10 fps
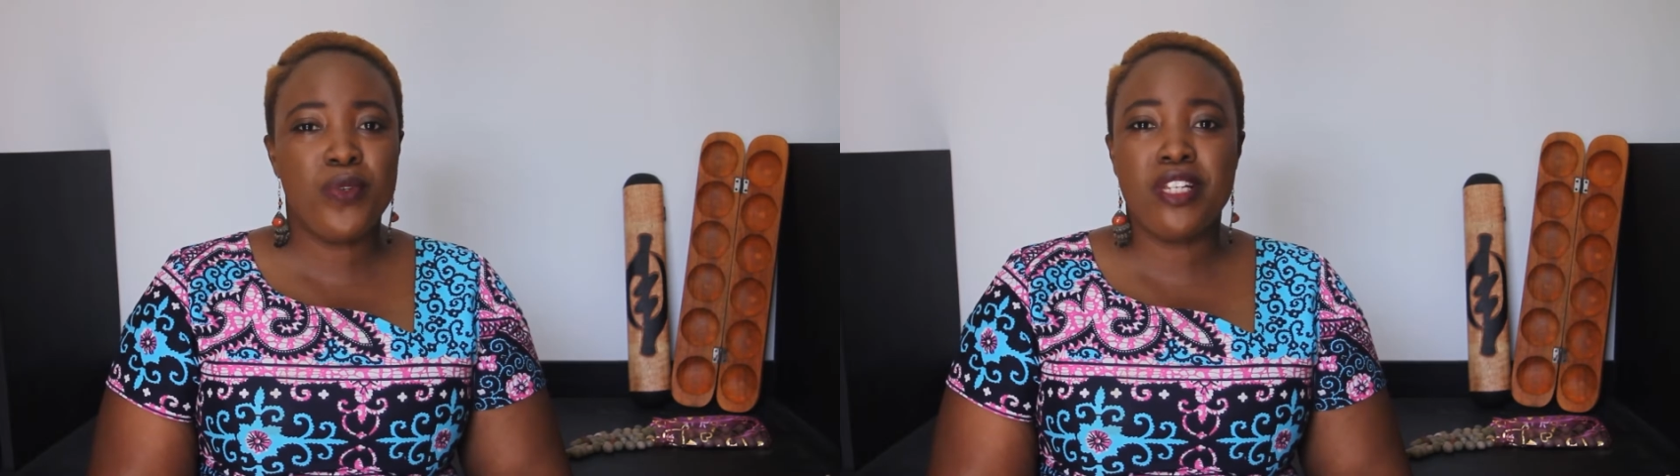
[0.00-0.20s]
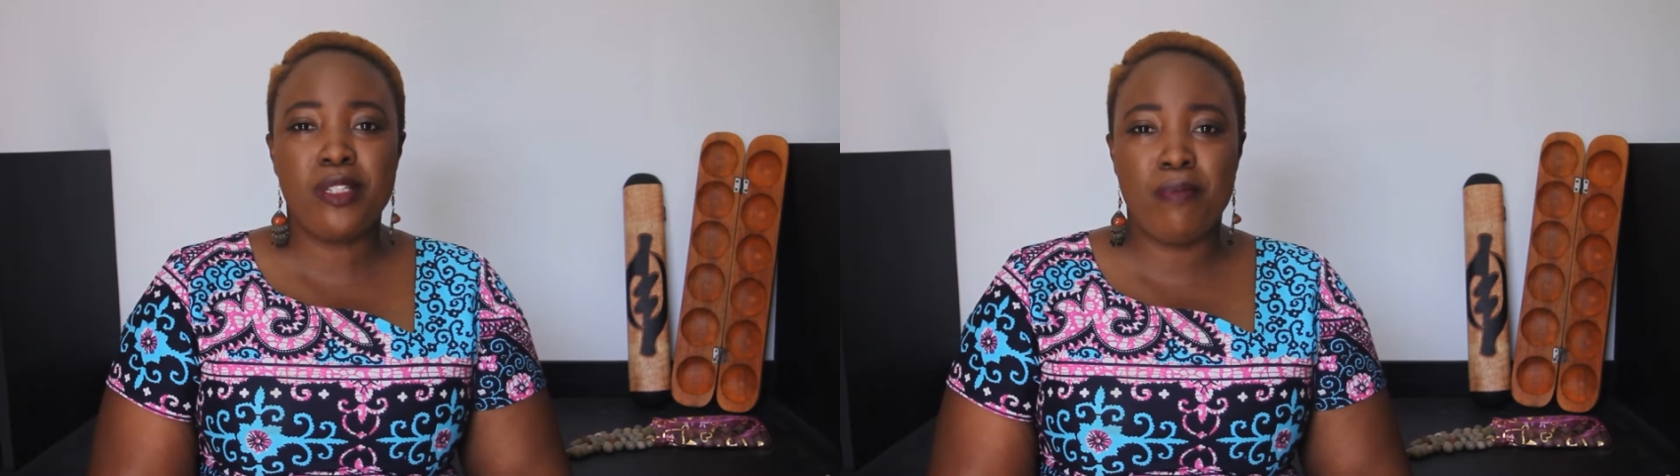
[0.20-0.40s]

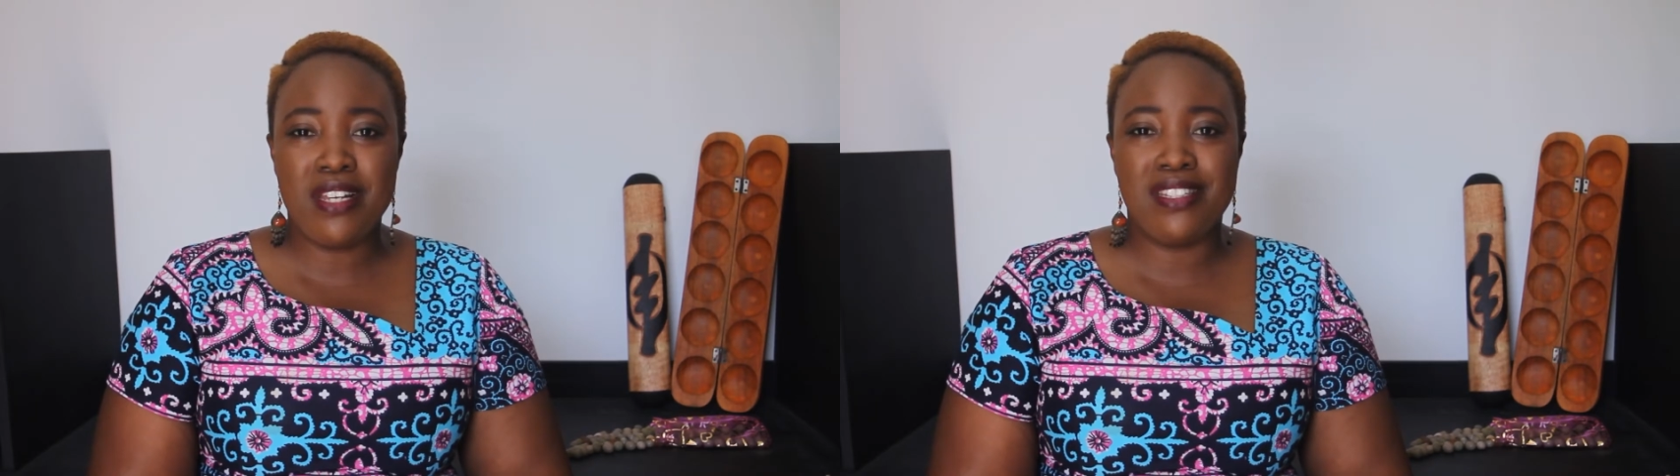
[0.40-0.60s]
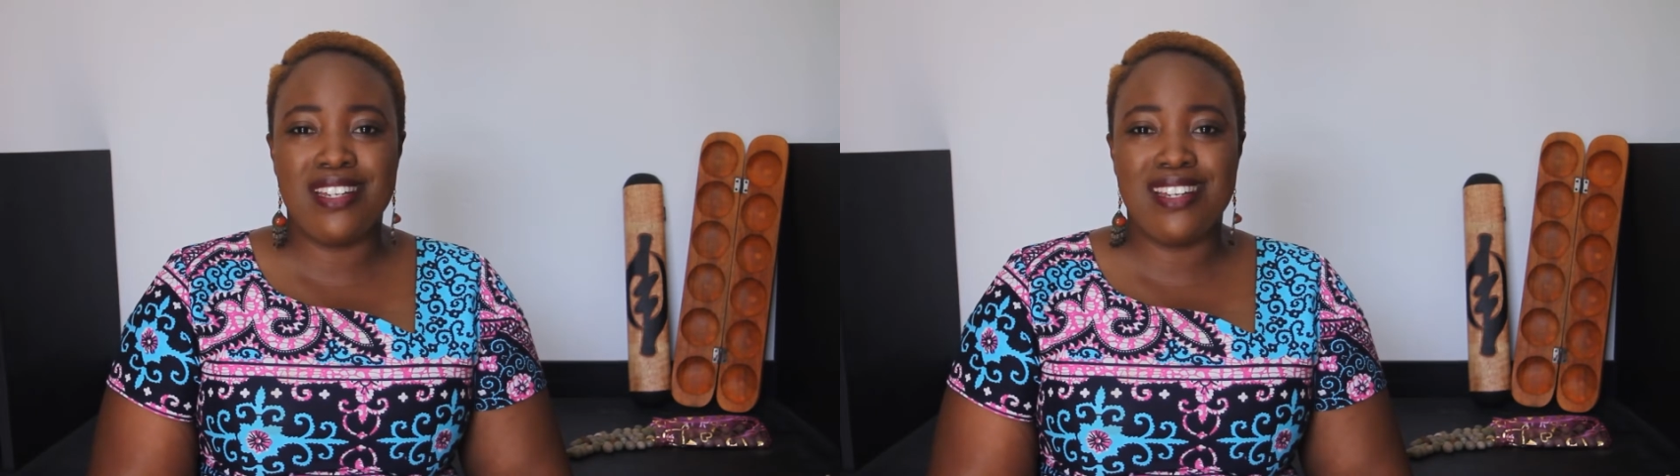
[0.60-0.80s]
with this
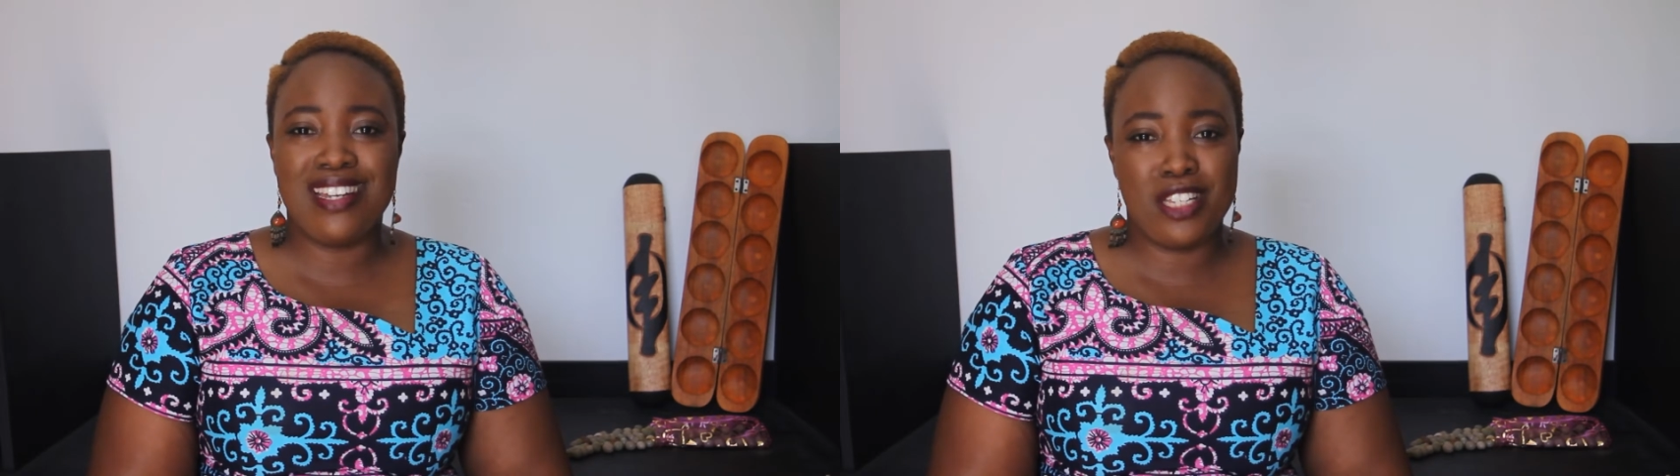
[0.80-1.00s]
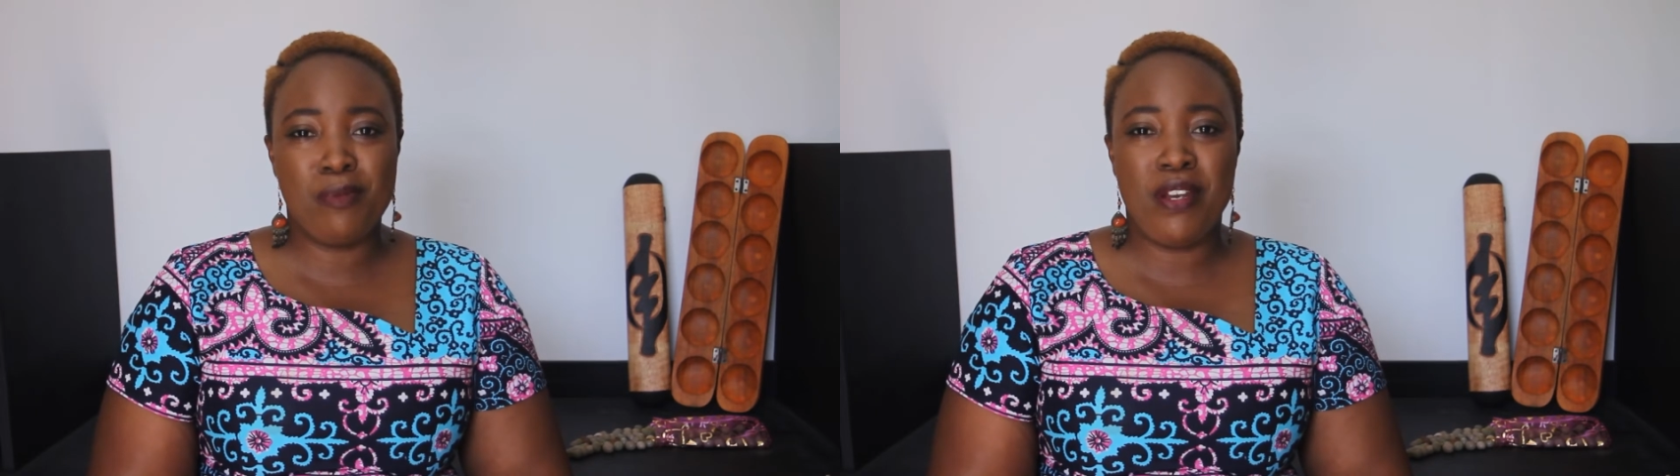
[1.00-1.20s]
basic
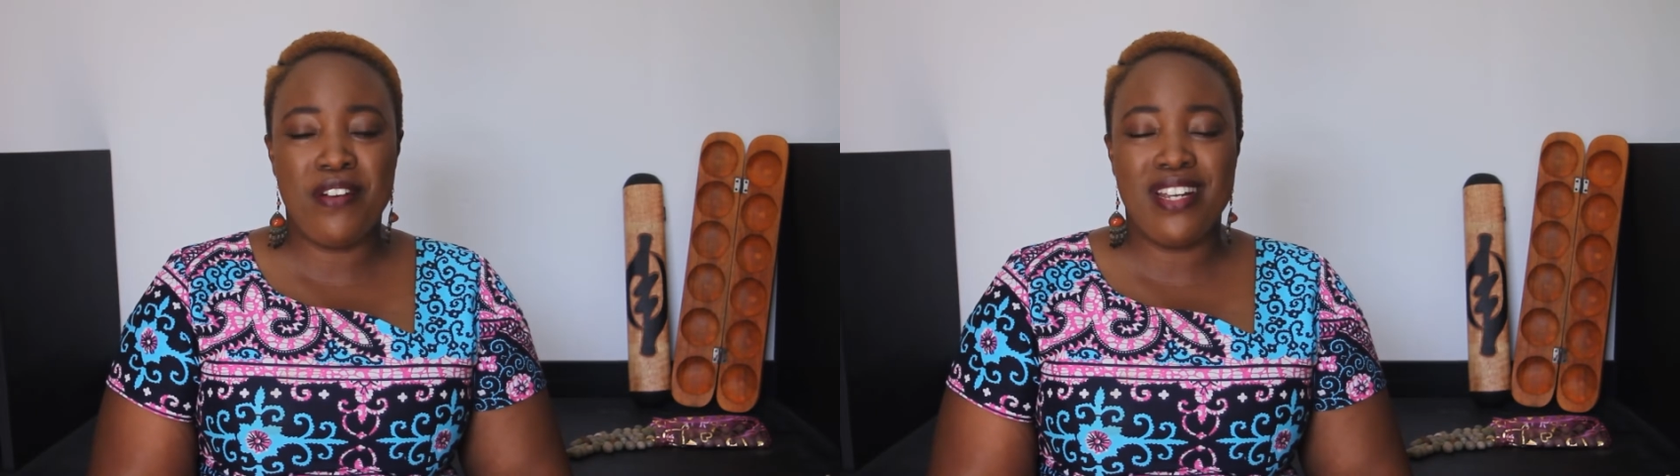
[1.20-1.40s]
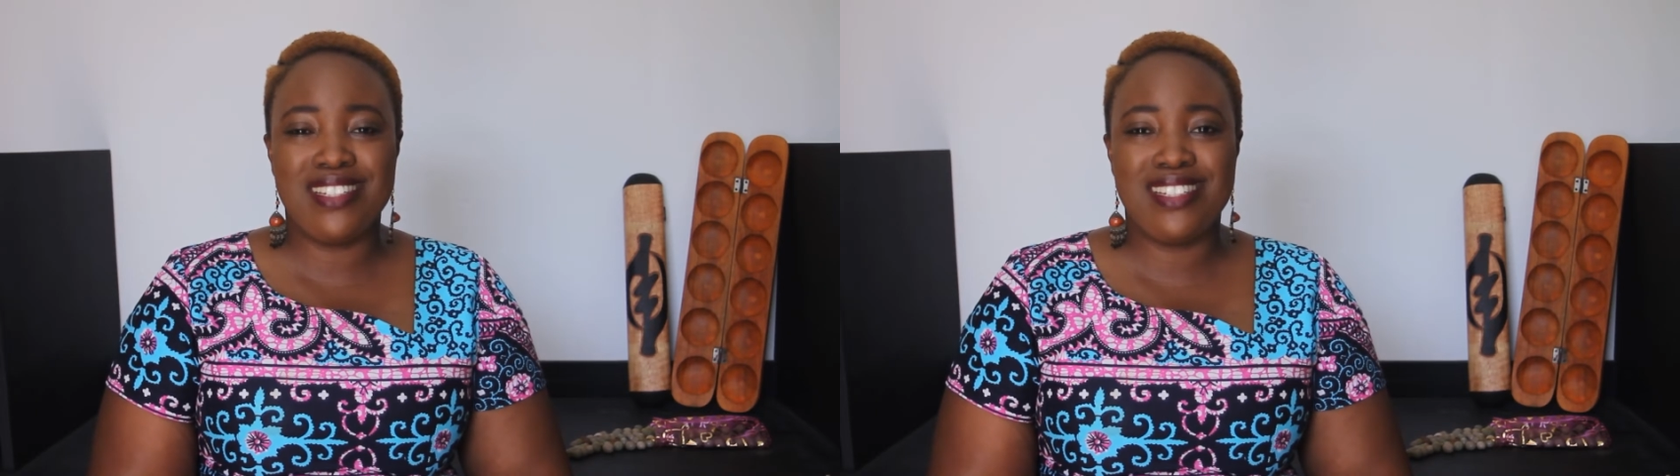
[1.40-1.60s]

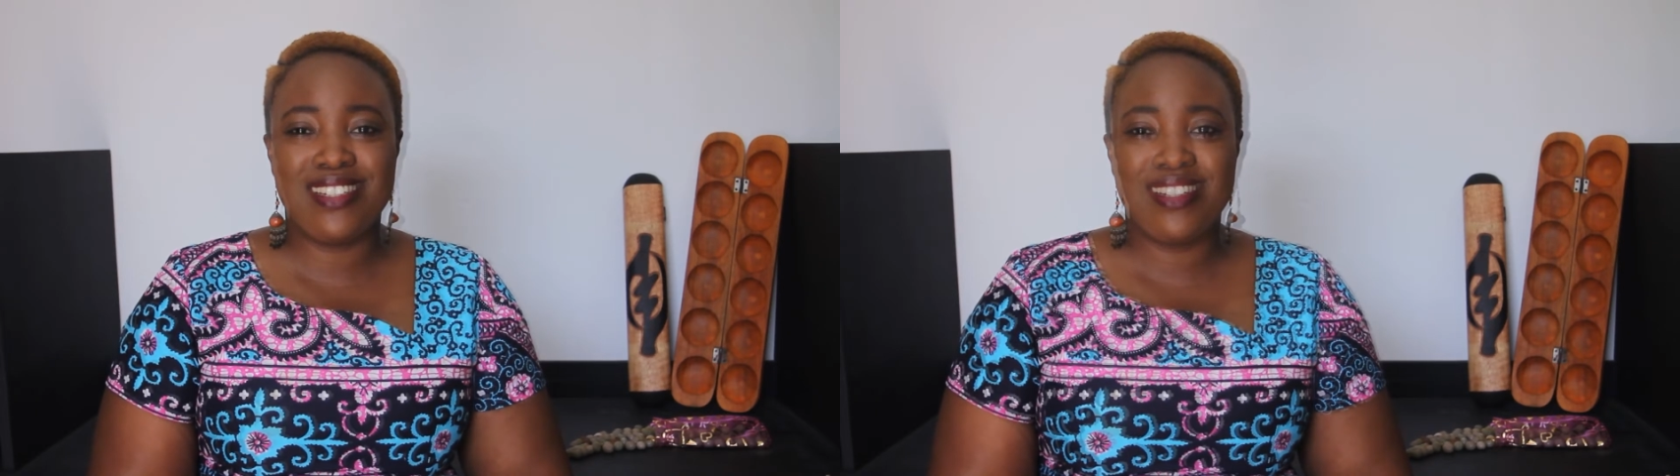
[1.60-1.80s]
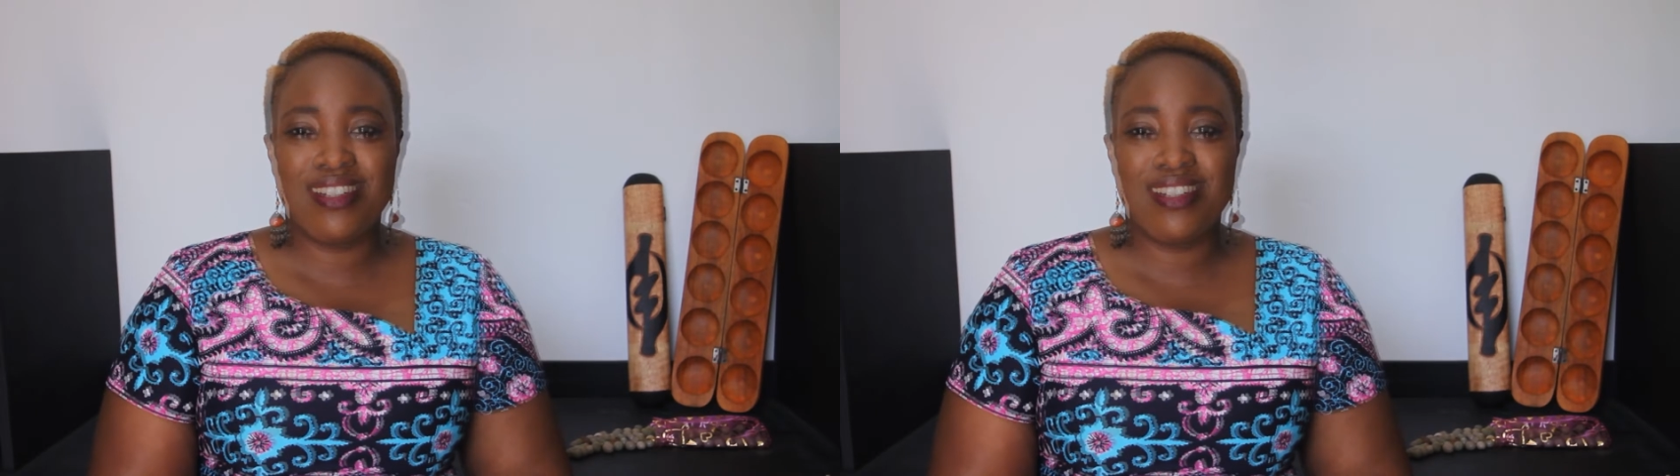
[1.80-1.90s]
experience.